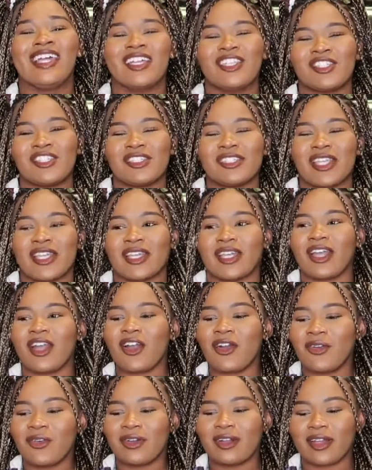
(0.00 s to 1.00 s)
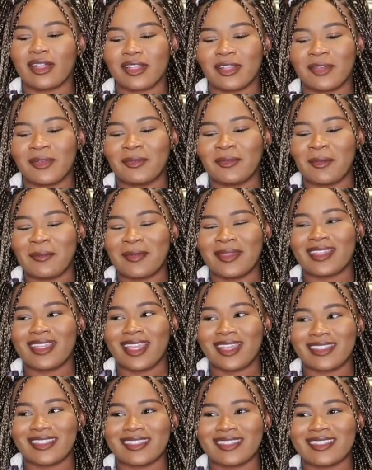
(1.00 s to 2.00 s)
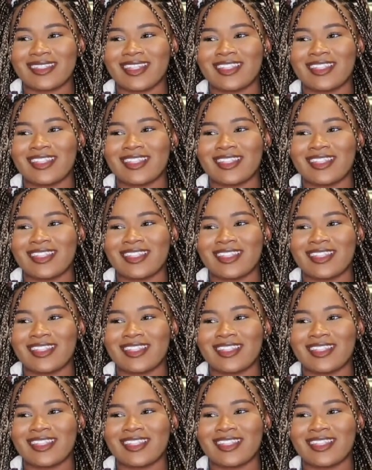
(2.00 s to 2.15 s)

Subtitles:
She's like, oh, hello? I'm like, yes.